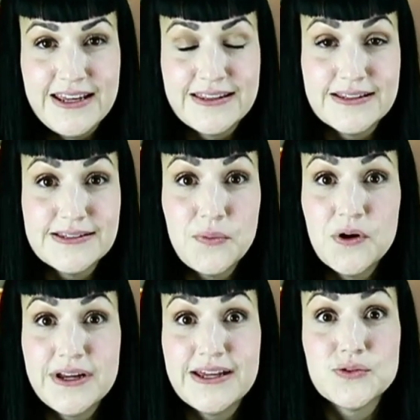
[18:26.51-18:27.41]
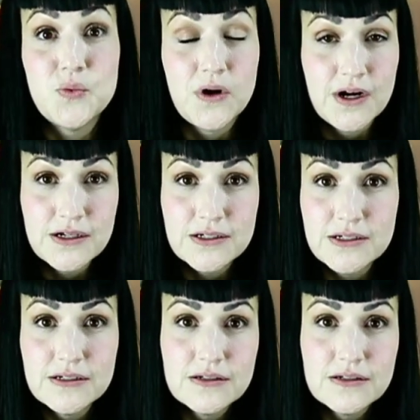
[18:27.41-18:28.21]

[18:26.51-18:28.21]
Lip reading: that someone has worked